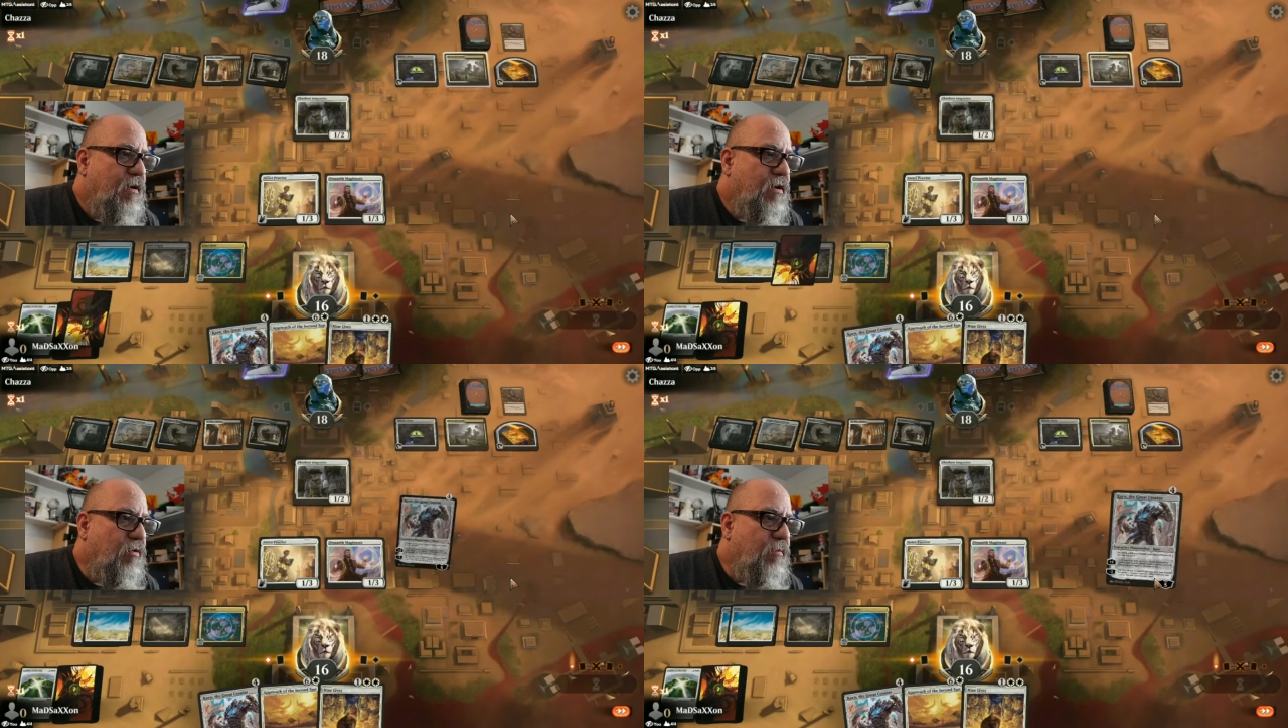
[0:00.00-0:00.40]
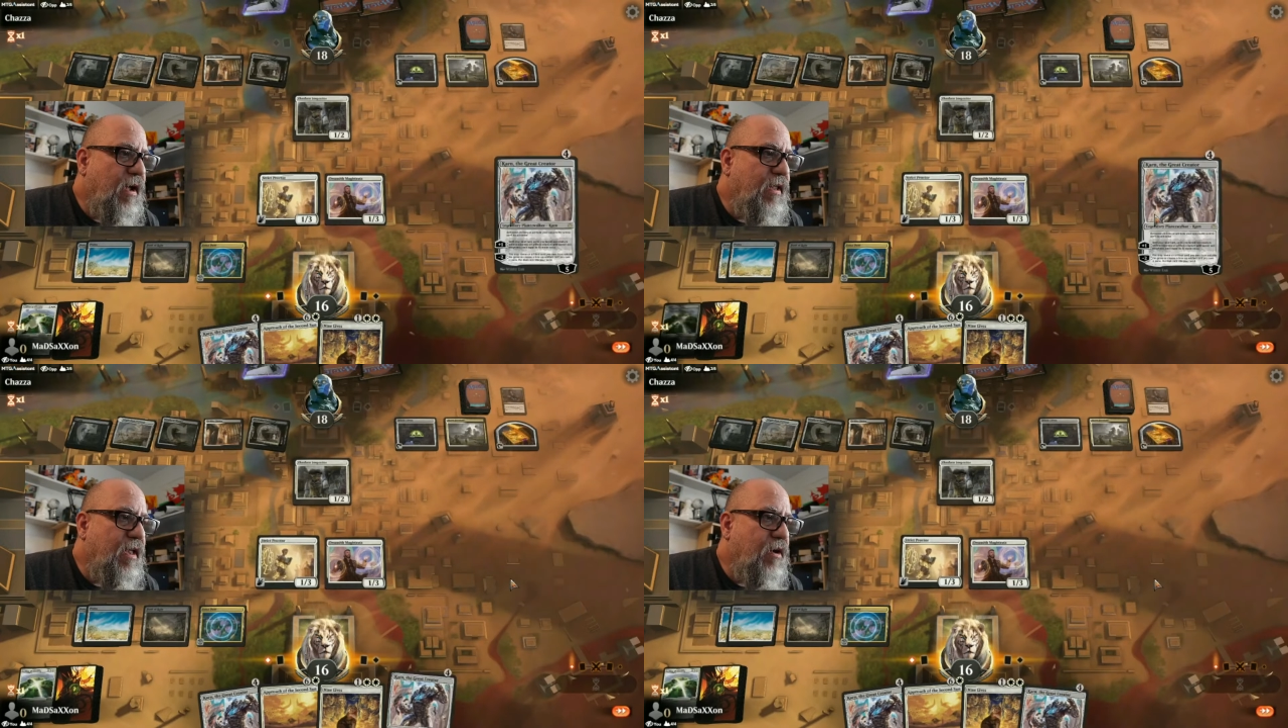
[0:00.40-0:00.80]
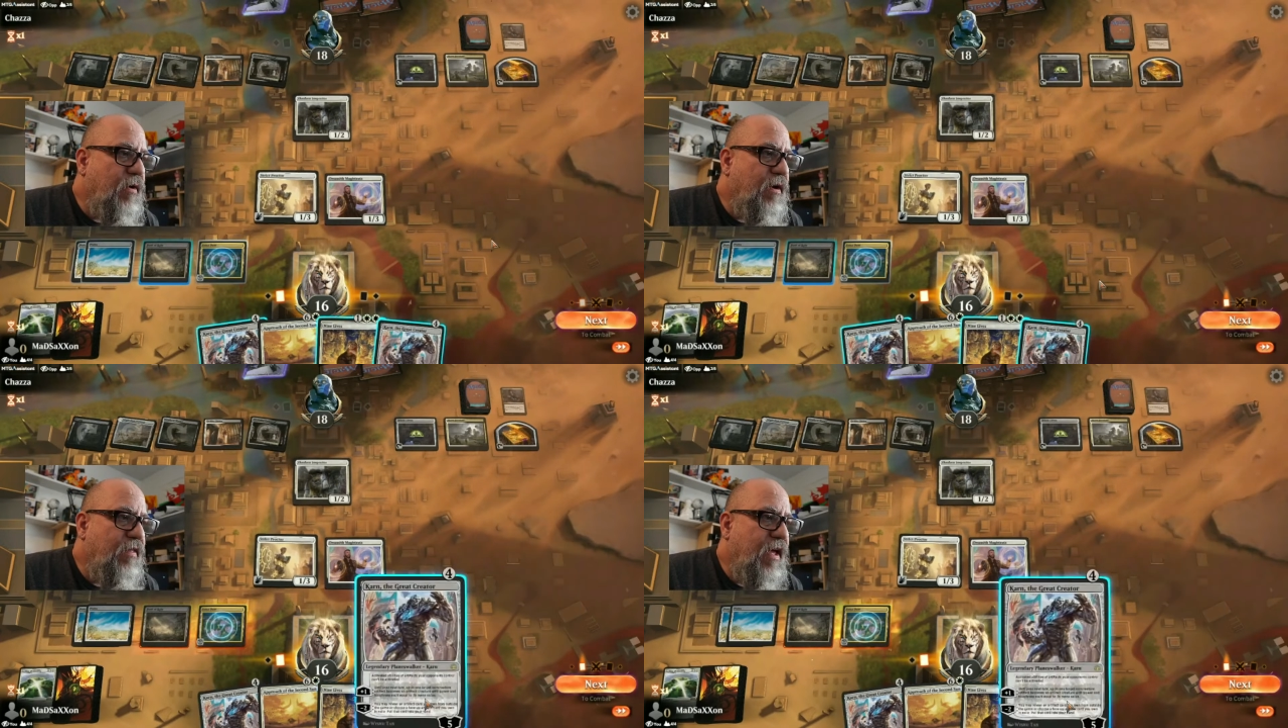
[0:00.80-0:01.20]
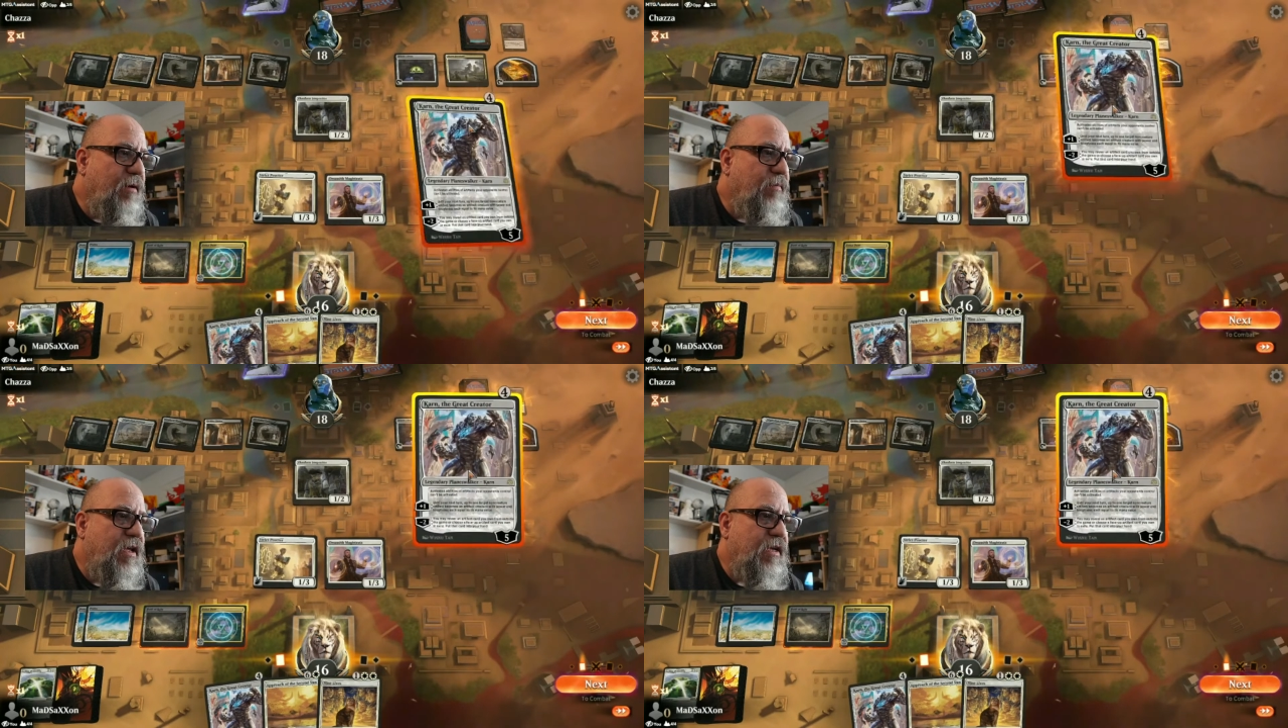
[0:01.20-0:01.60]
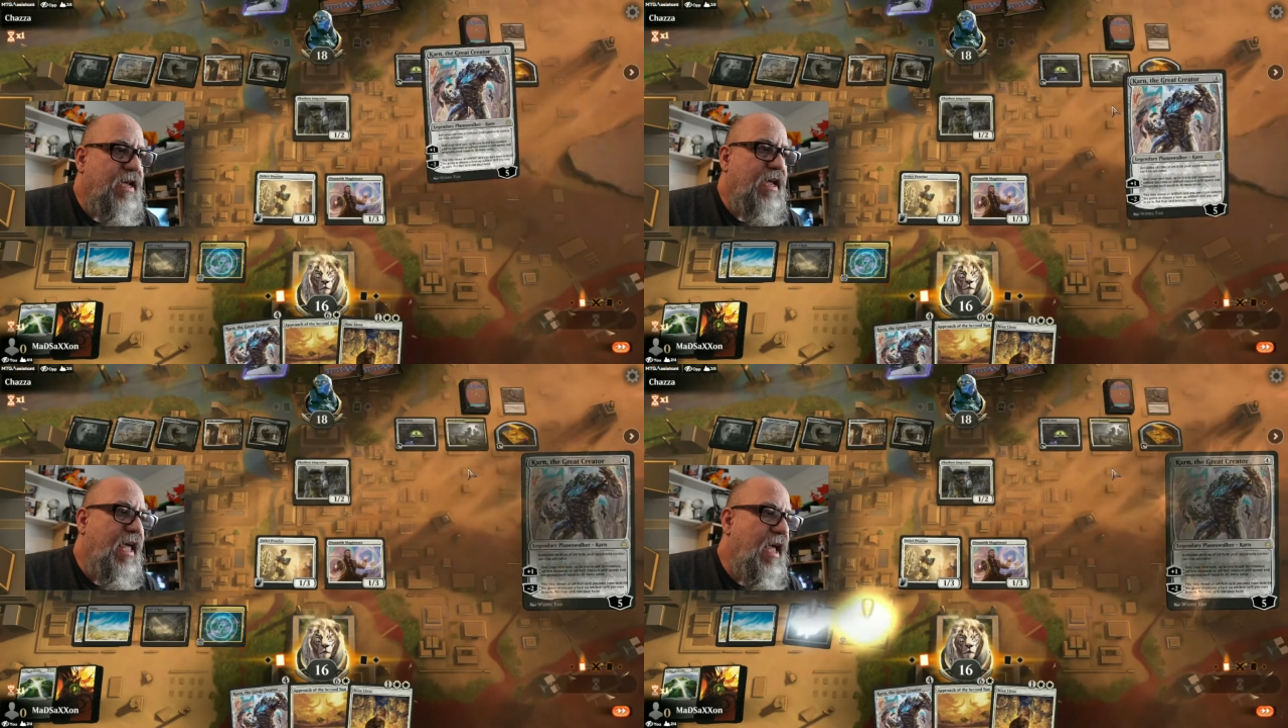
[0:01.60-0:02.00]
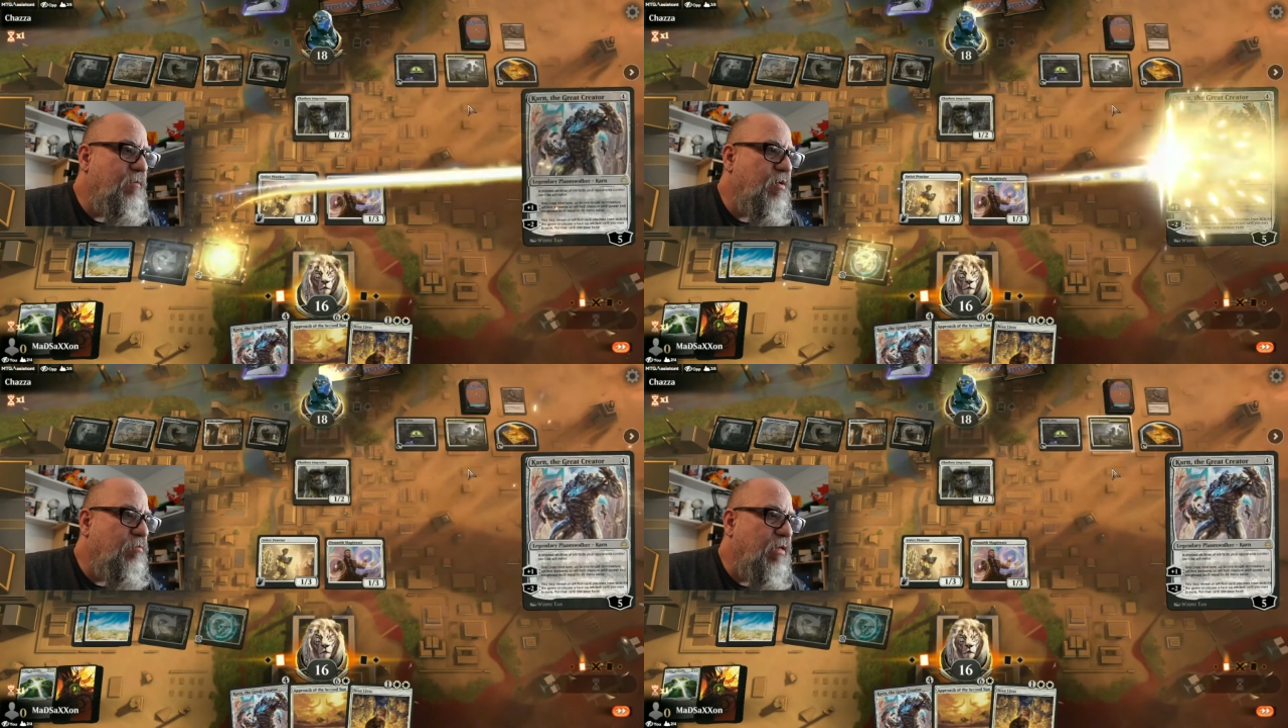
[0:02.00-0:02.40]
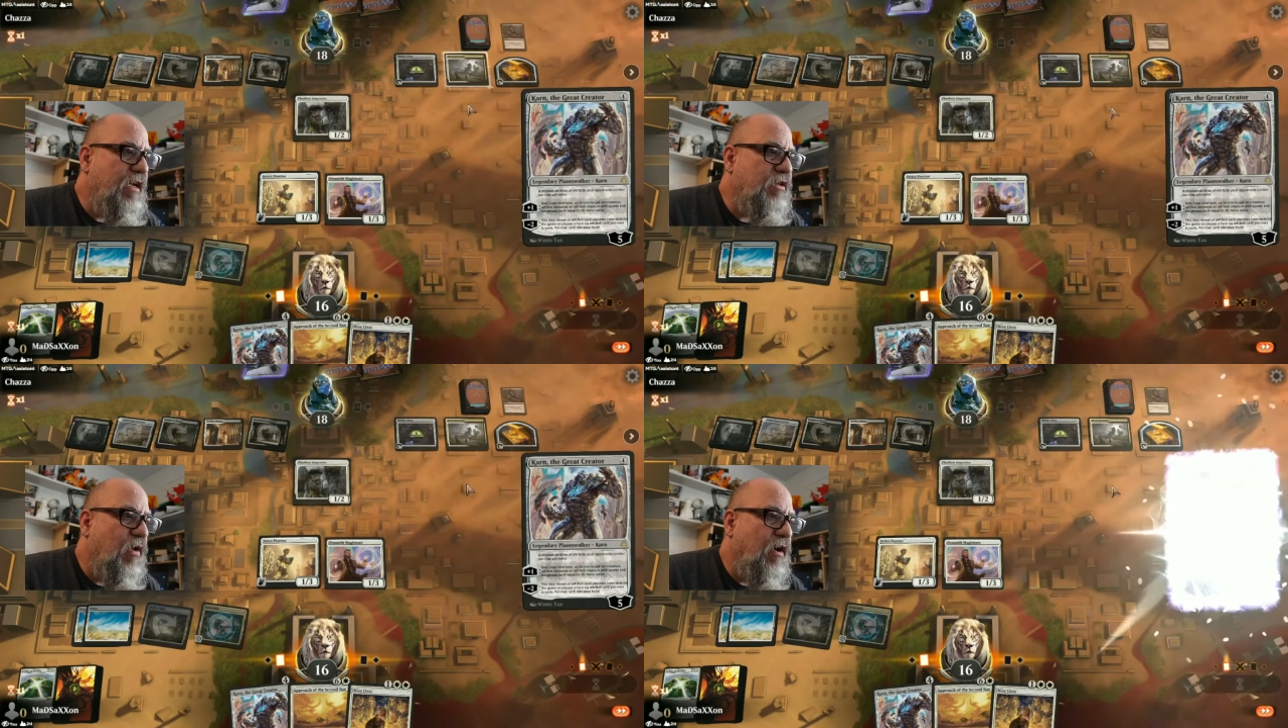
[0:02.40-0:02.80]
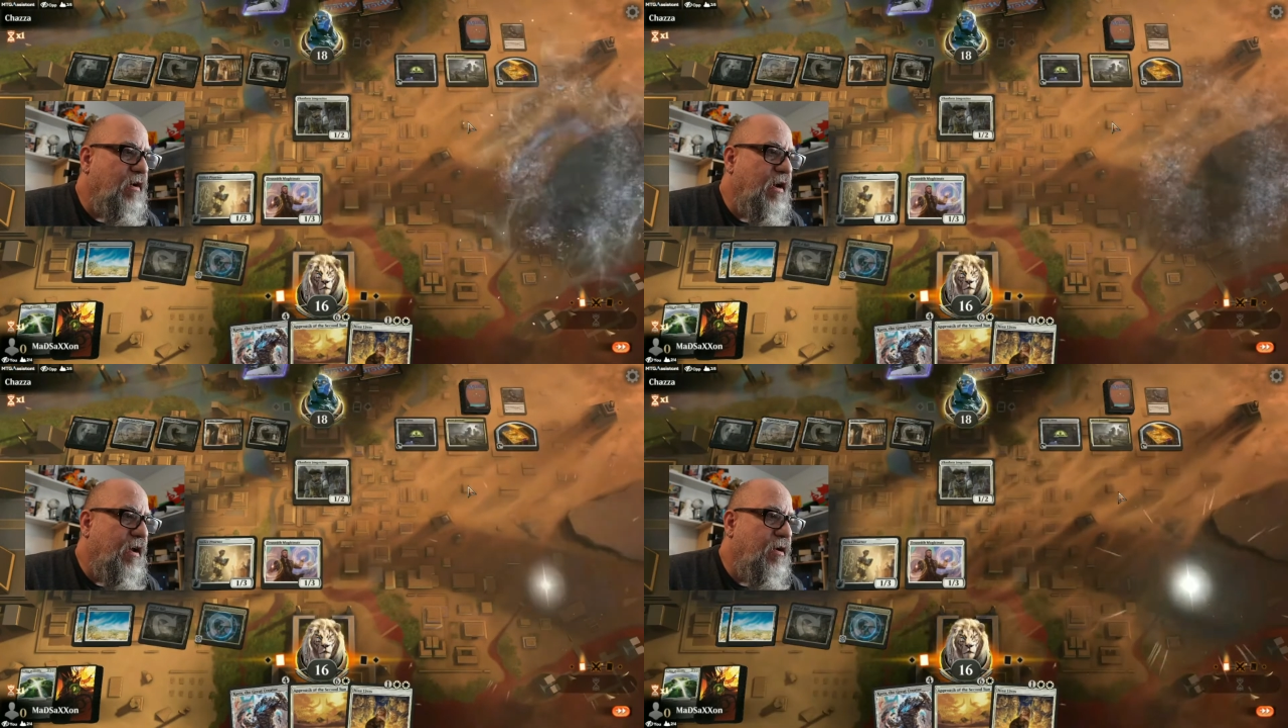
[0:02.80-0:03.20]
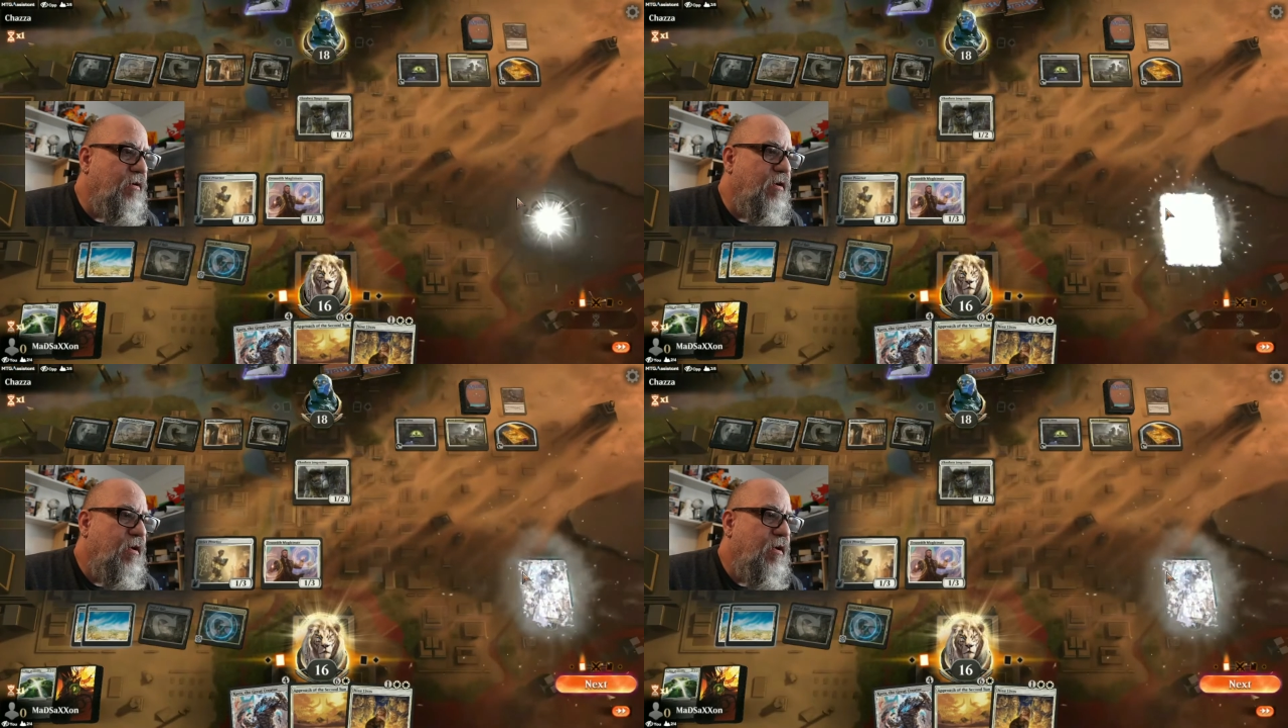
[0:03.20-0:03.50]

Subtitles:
Don't mind getting rid of that because I can put a Planeswalker down.